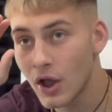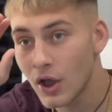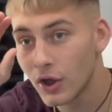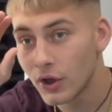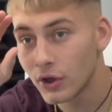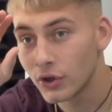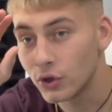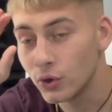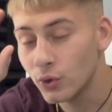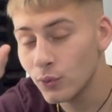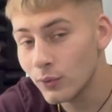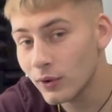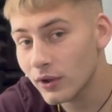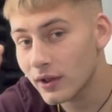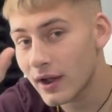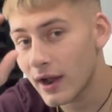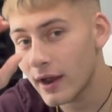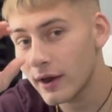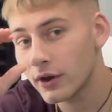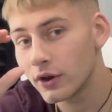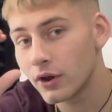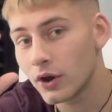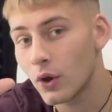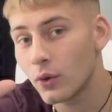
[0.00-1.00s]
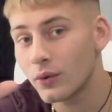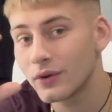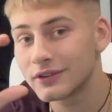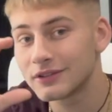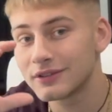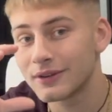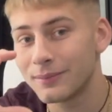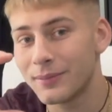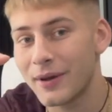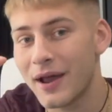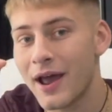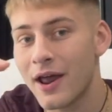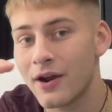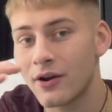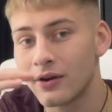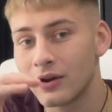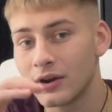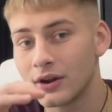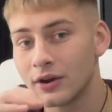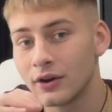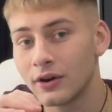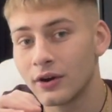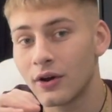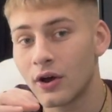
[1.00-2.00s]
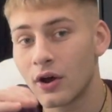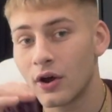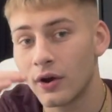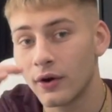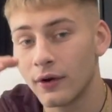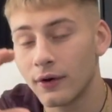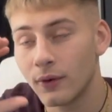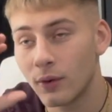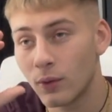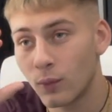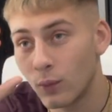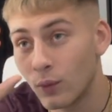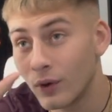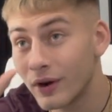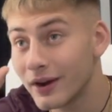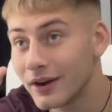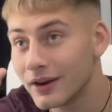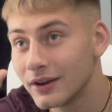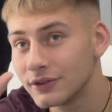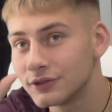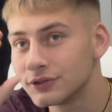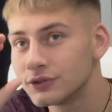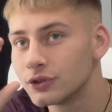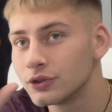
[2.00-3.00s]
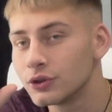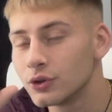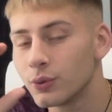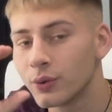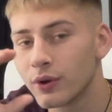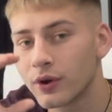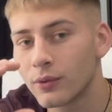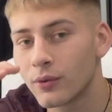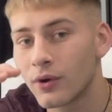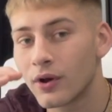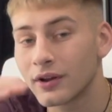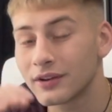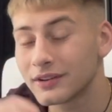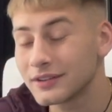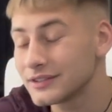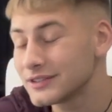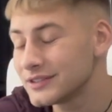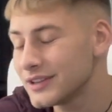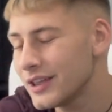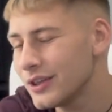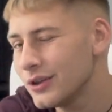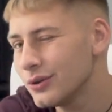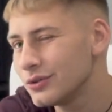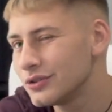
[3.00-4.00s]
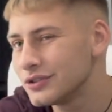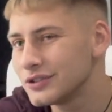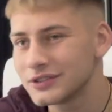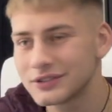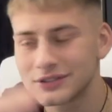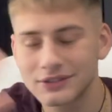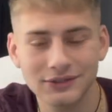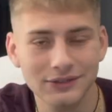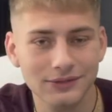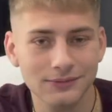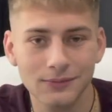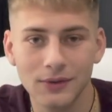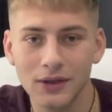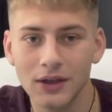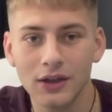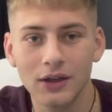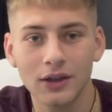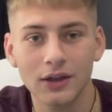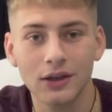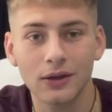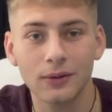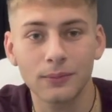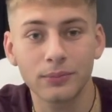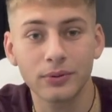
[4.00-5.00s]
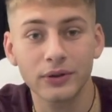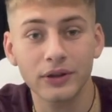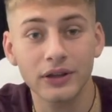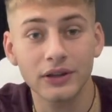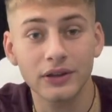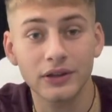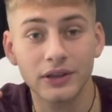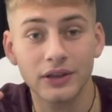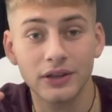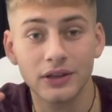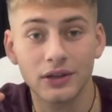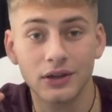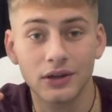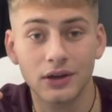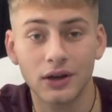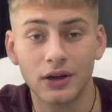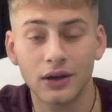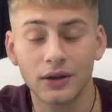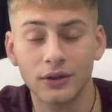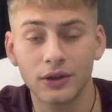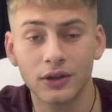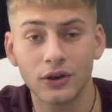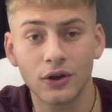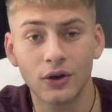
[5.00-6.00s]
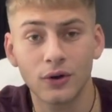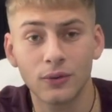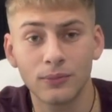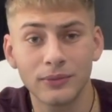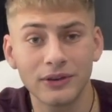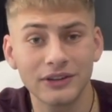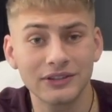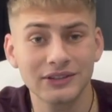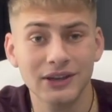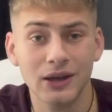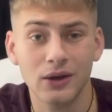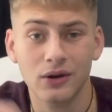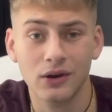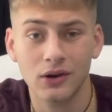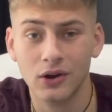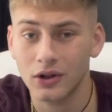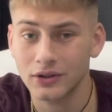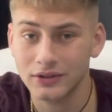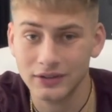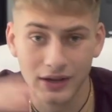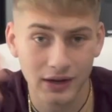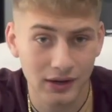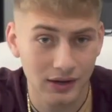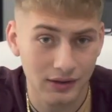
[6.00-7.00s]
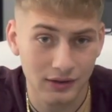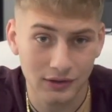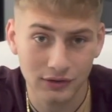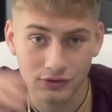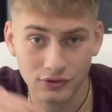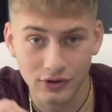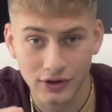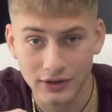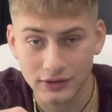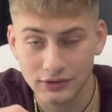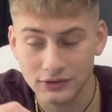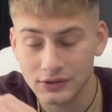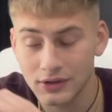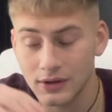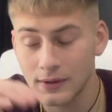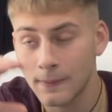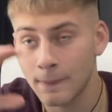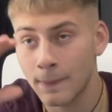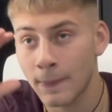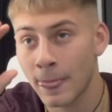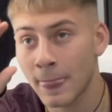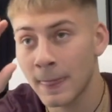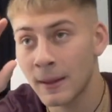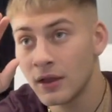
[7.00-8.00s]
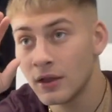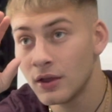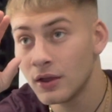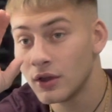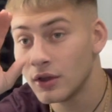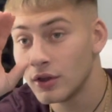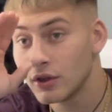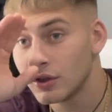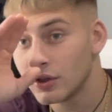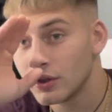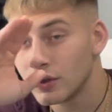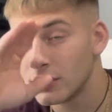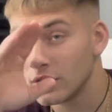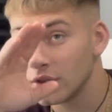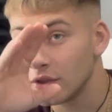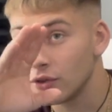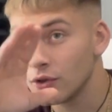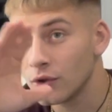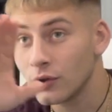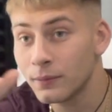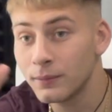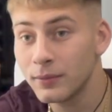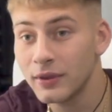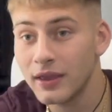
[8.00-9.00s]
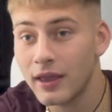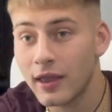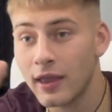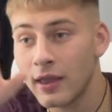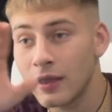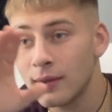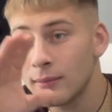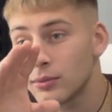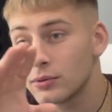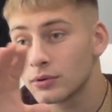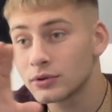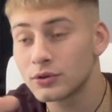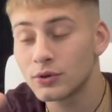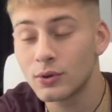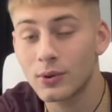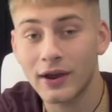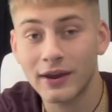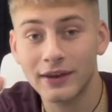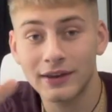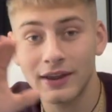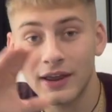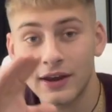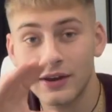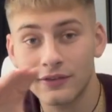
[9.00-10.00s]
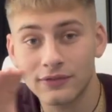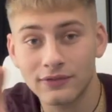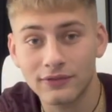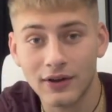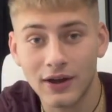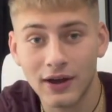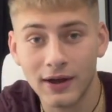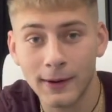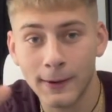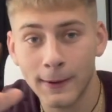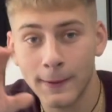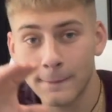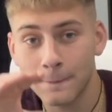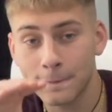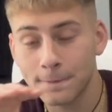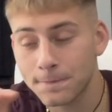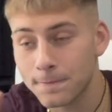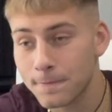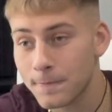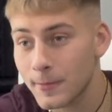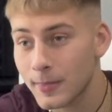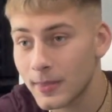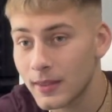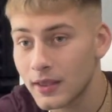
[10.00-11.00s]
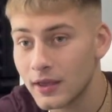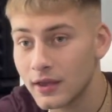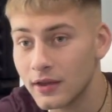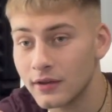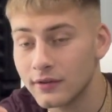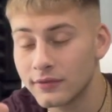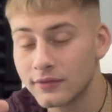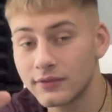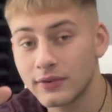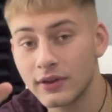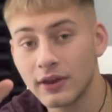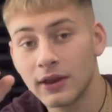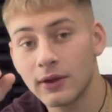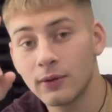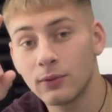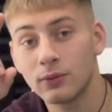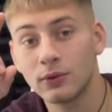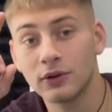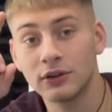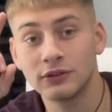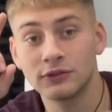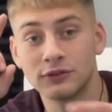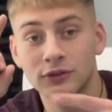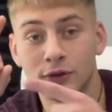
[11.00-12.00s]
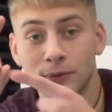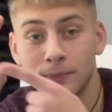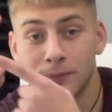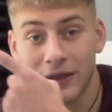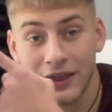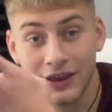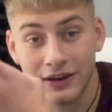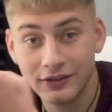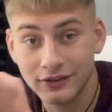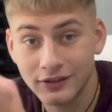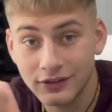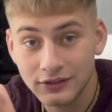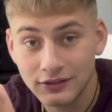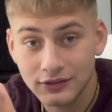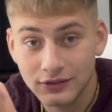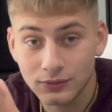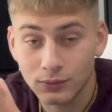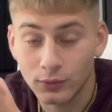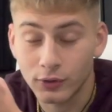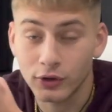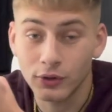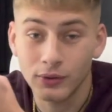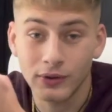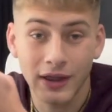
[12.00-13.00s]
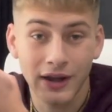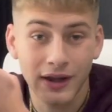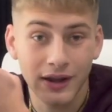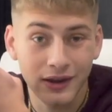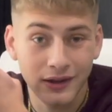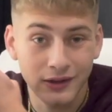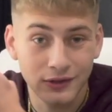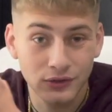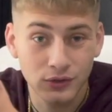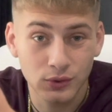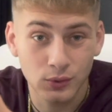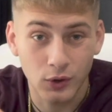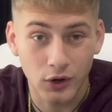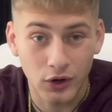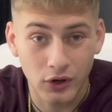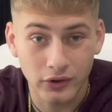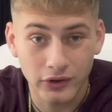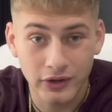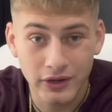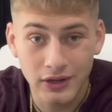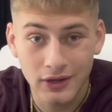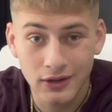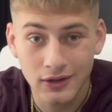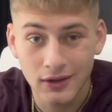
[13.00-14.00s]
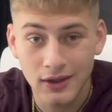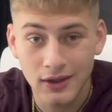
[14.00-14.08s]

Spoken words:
You will kind of notice a pattern here on what it is you're doing wrong. Say you just completely, miss out on all 10 of these trades. You'll be able to identify if it was your patience, were you getting in too early,